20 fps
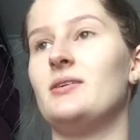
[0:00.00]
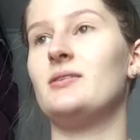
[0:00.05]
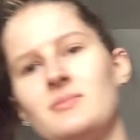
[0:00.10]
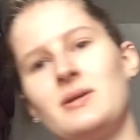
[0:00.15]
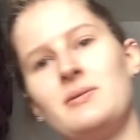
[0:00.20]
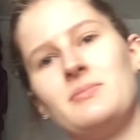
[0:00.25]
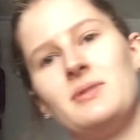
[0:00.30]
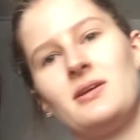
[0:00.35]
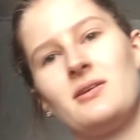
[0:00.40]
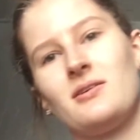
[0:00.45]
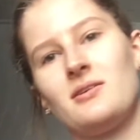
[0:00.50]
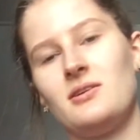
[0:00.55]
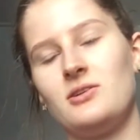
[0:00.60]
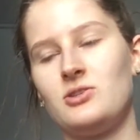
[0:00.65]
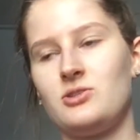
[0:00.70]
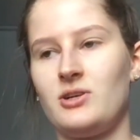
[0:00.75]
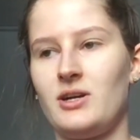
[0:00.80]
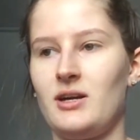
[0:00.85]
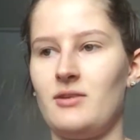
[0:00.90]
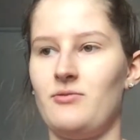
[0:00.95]
I'm like gonna
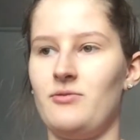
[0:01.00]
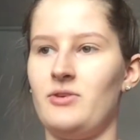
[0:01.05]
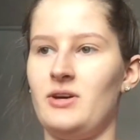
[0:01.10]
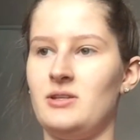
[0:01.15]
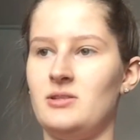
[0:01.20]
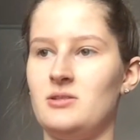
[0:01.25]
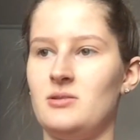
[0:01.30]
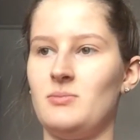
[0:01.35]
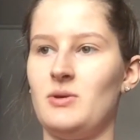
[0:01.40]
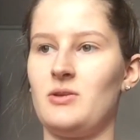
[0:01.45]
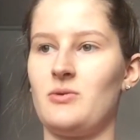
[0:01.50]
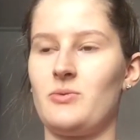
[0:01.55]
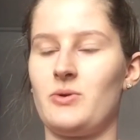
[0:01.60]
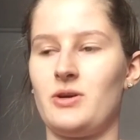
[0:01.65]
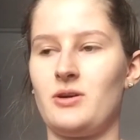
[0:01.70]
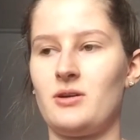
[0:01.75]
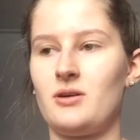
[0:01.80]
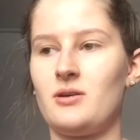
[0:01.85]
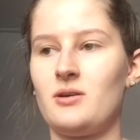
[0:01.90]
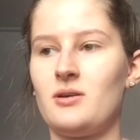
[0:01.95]
try and find some other
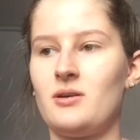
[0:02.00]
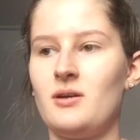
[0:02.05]
work,